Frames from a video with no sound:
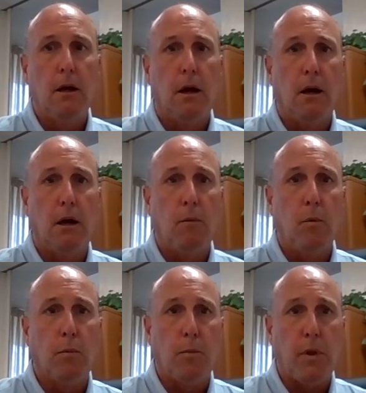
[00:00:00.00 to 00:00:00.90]

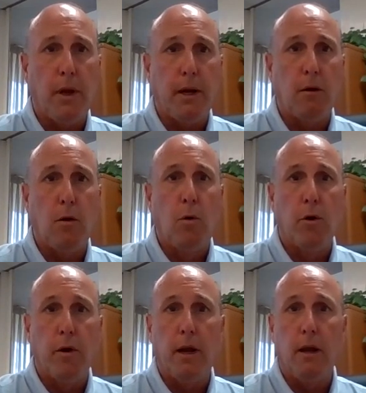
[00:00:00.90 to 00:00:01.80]
We're planning on
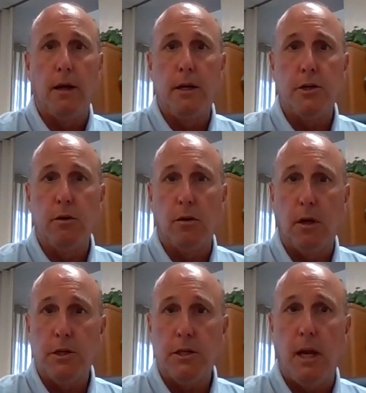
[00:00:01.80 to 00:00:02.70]
ordering additional
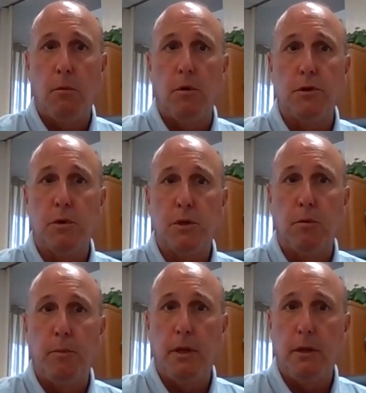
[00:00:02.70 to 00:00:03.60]
lunch tables, which
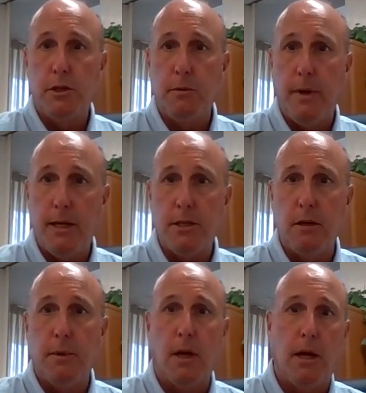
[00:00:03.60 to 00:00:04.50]
will be in the
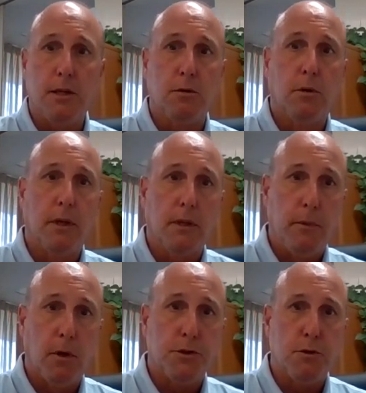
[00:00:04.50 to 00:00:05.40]
gymnasium at the high school and at the
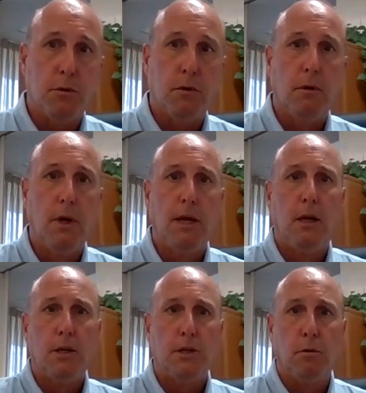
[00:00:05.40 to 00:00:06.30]
middle school.
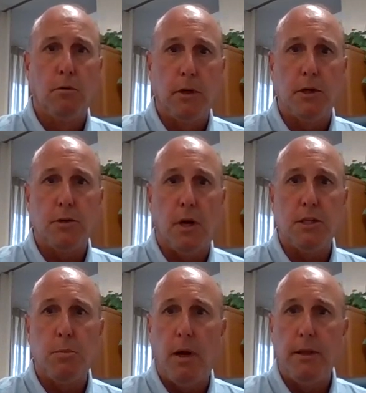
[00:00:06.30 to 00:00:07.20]
So we're really going to try
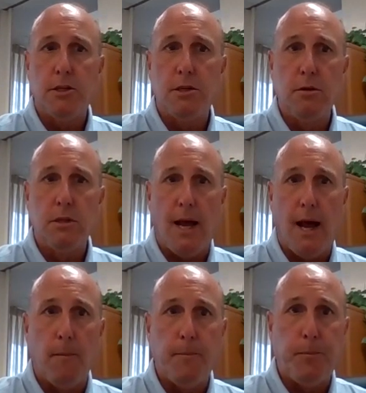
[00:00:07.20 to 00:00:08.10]
and spread the students
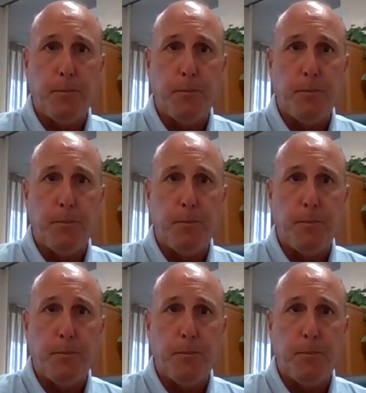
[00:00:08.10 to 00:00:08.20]
out.